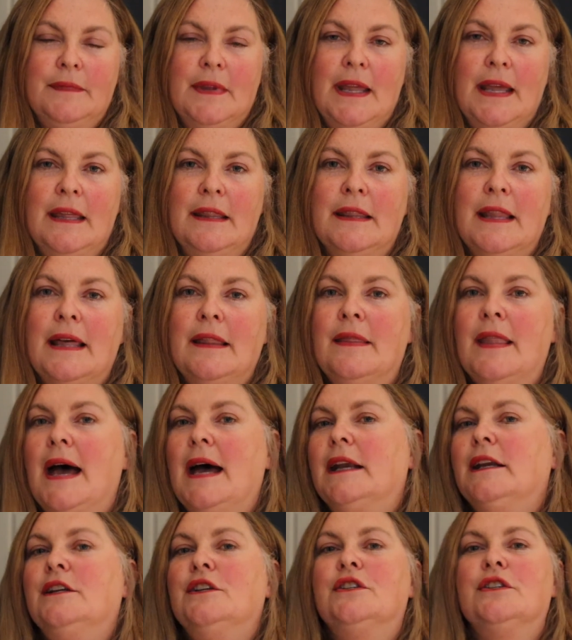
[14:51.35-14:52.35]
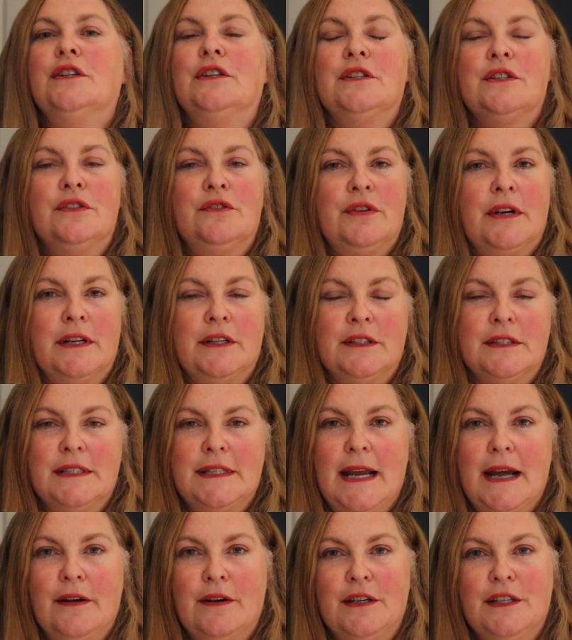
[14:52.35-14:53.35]
And then that in turn trickles
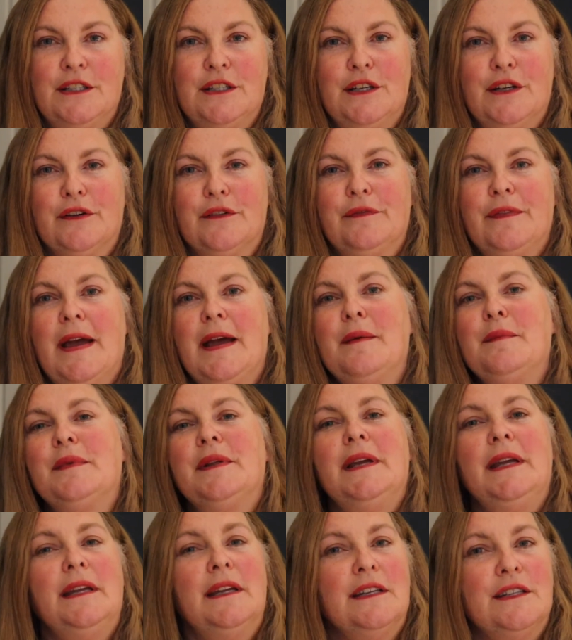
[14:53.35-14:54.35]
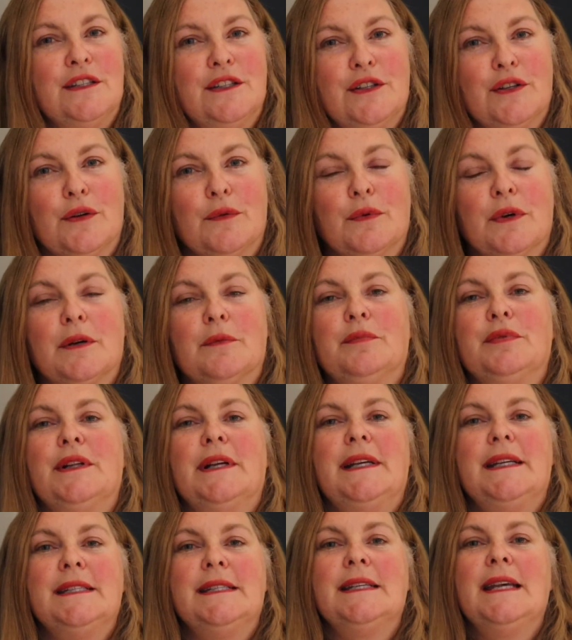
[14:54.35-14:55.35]
down into your family, into your
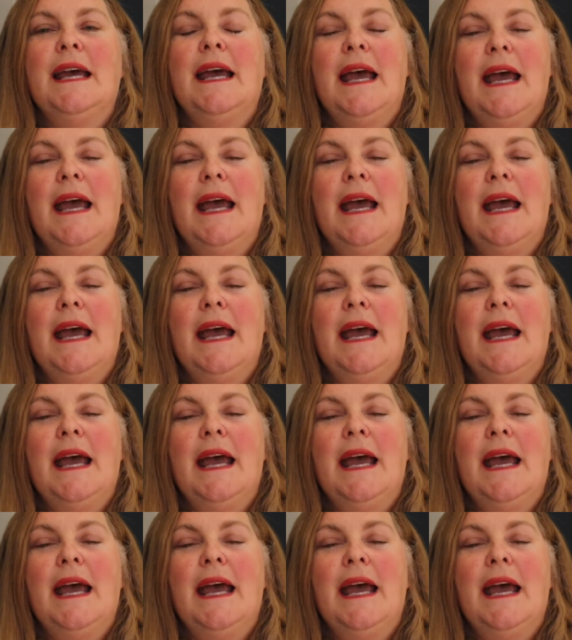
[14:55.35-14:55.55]
workplace,